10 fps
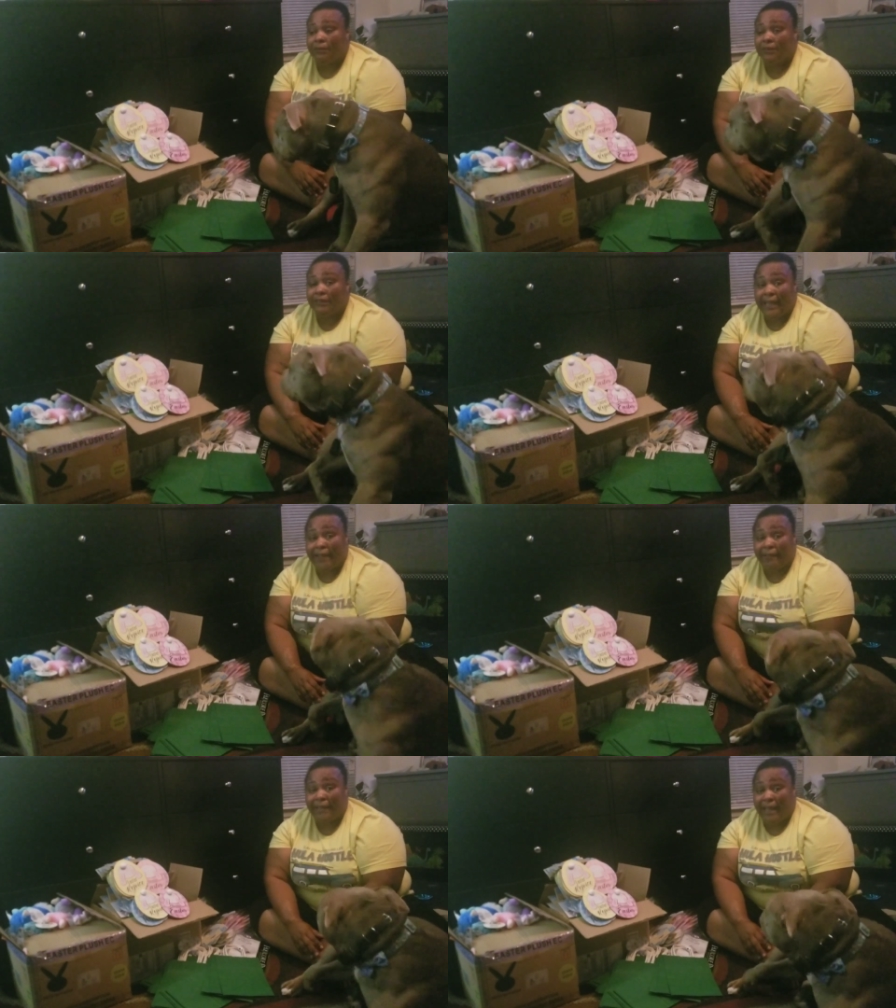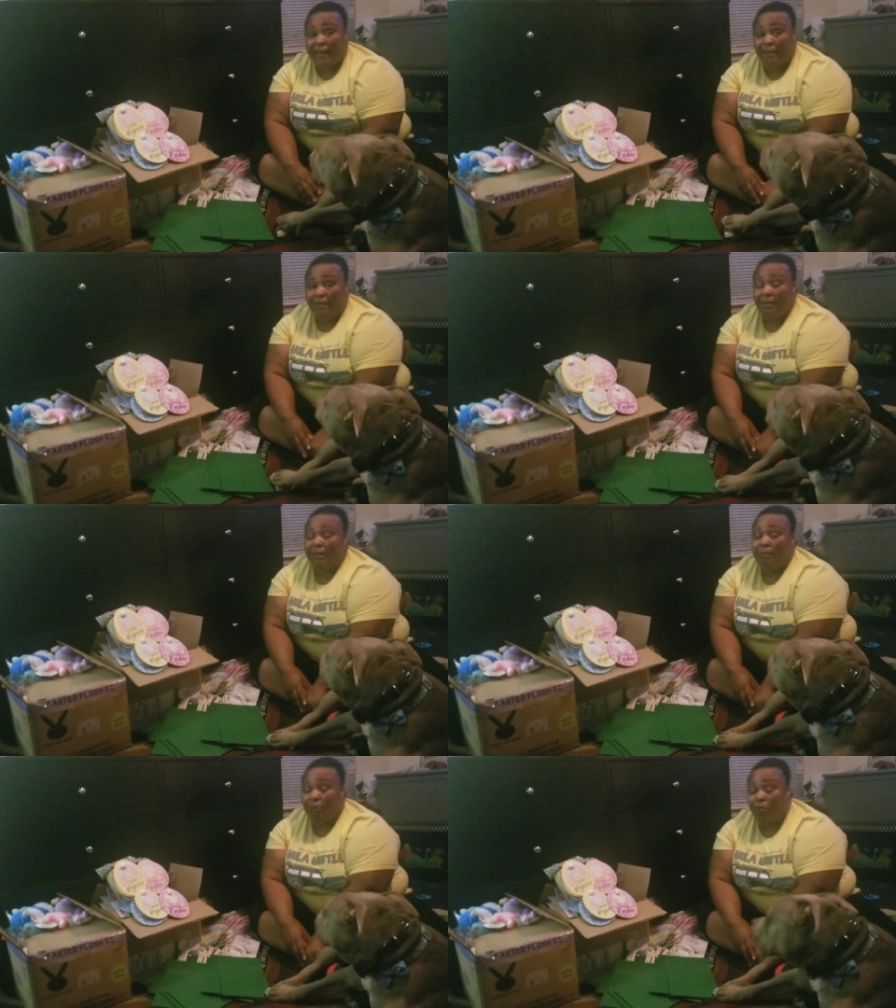Saturday
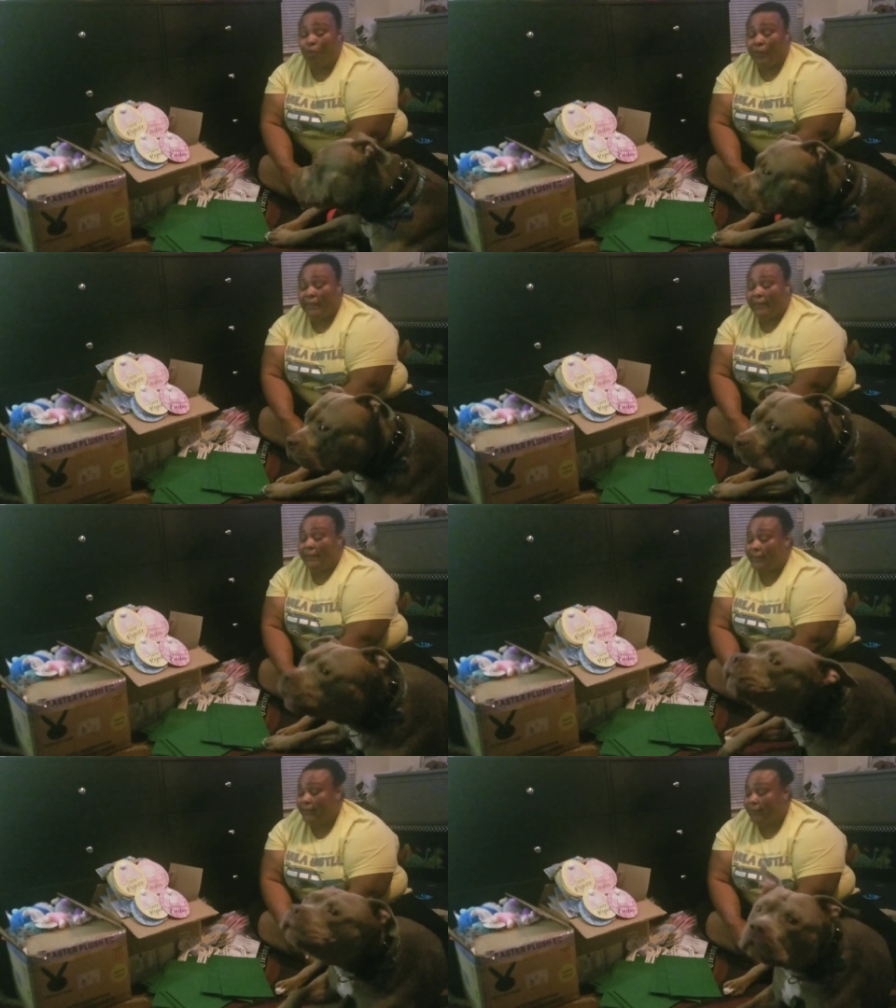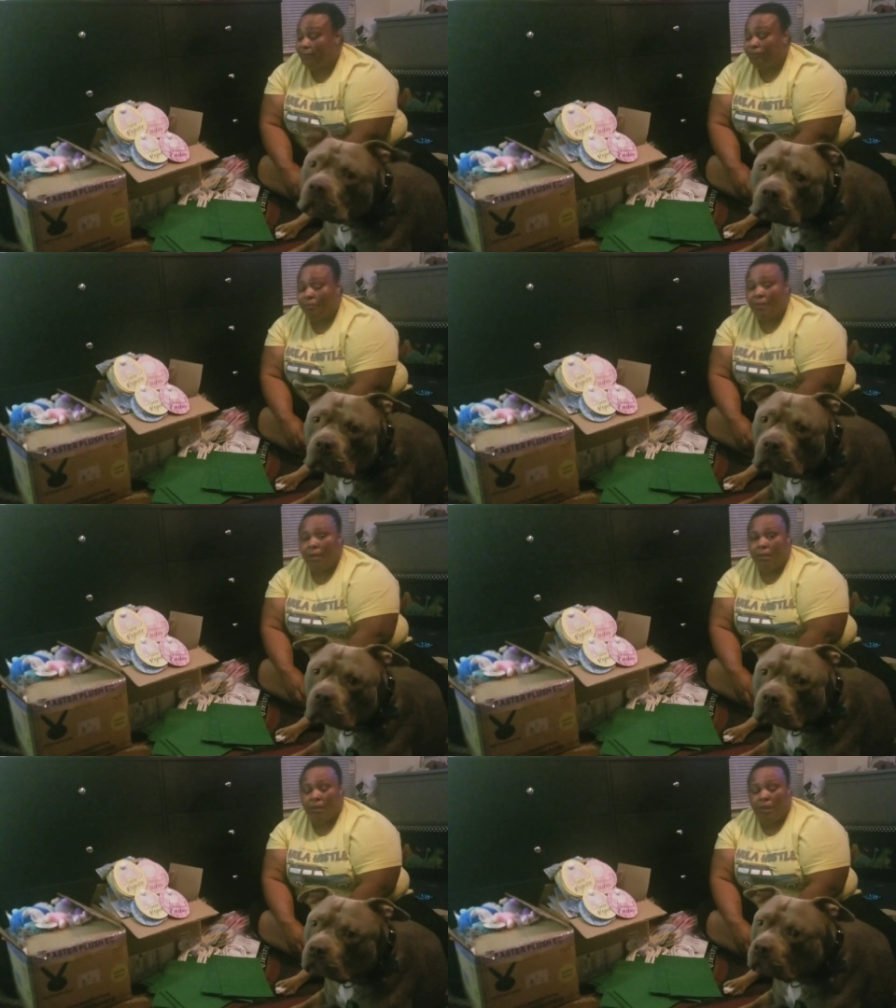before Easter.
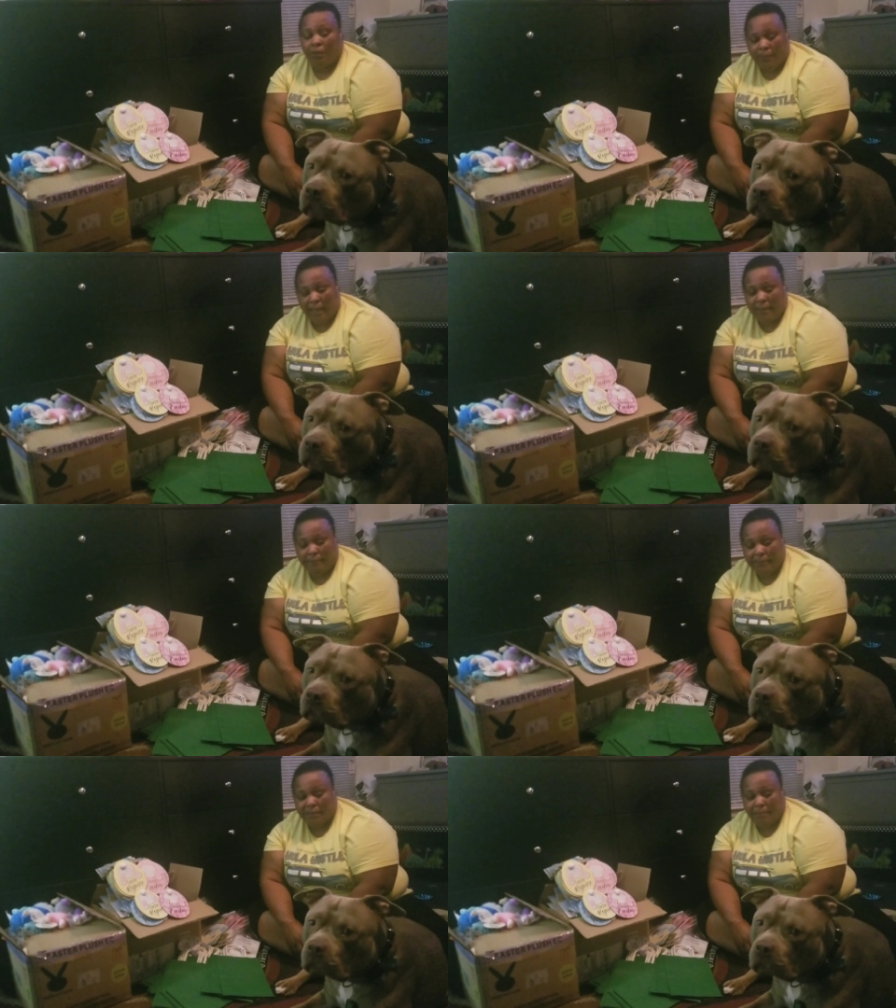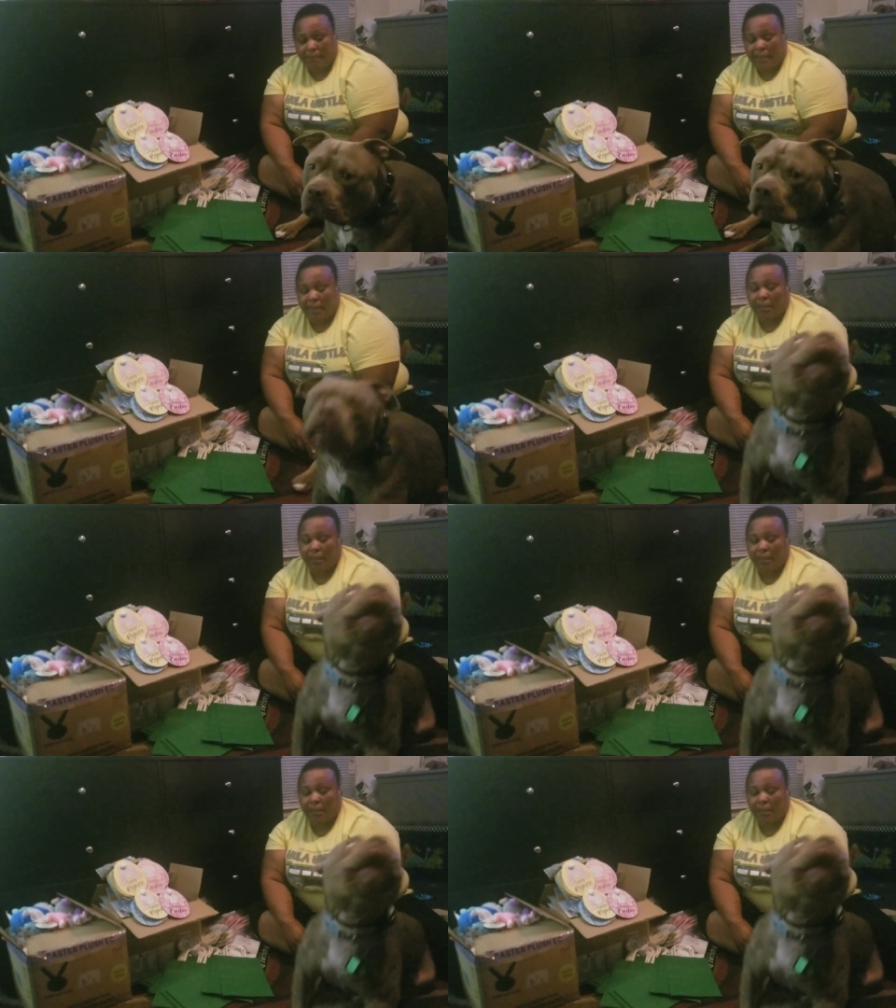Okay, Mr. Man.